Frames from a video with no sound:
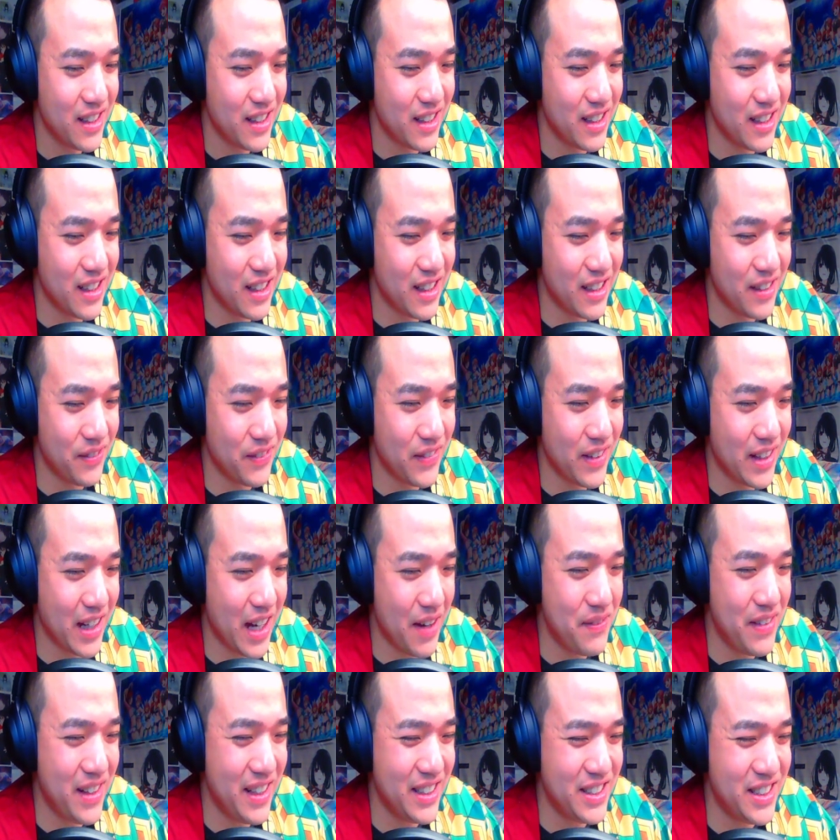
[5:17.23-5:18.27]
Oh man,
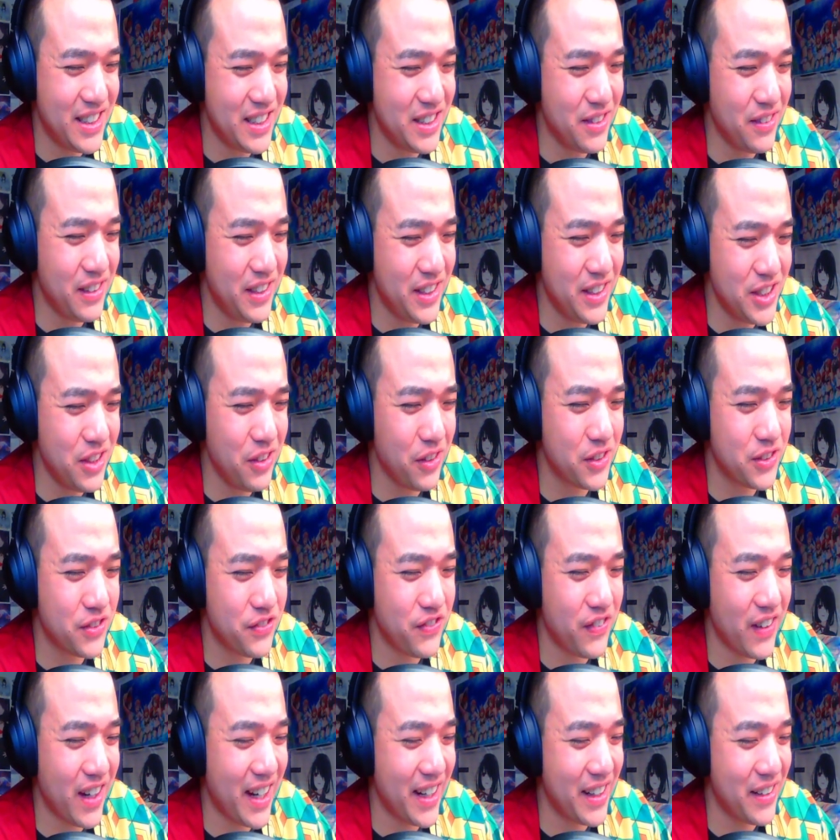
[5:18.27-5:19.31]
I mean, she still she looks
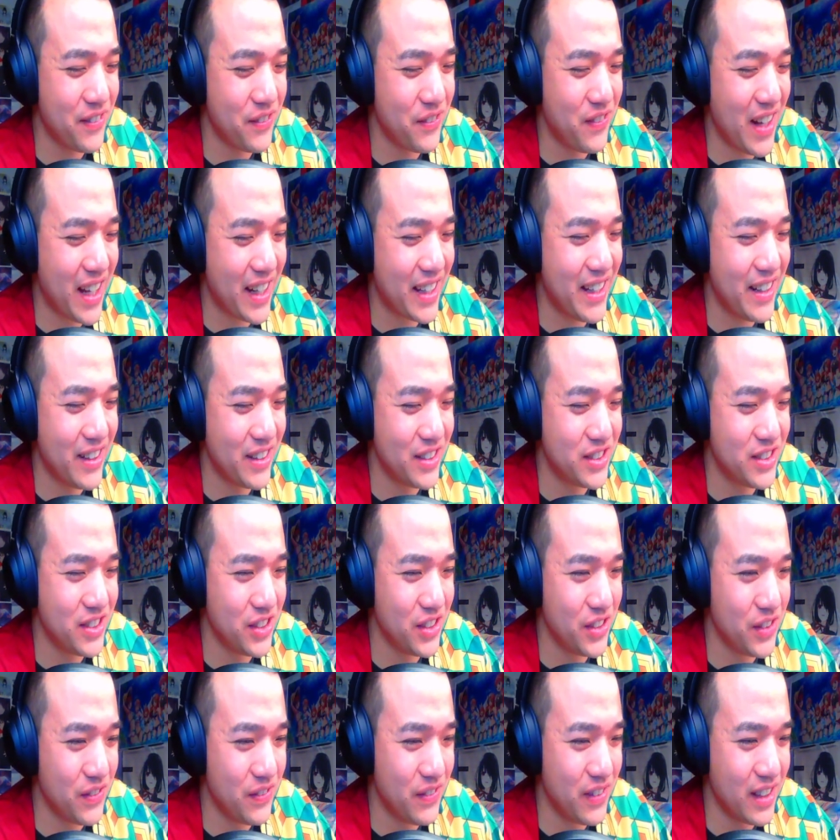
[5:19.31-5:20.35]
fine black hair
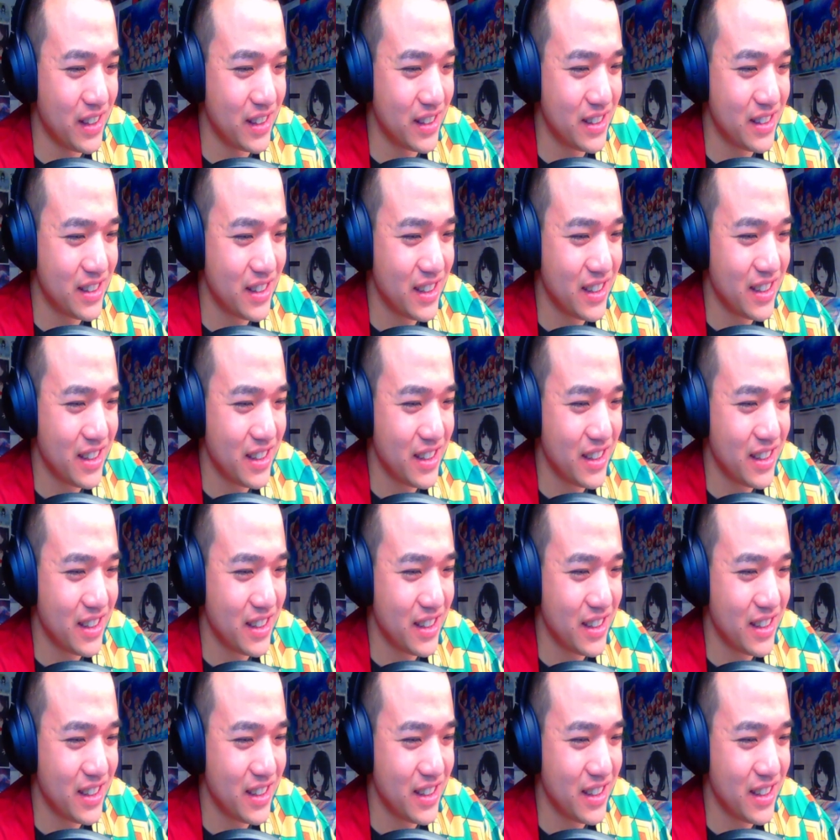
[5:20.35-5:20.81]
too, but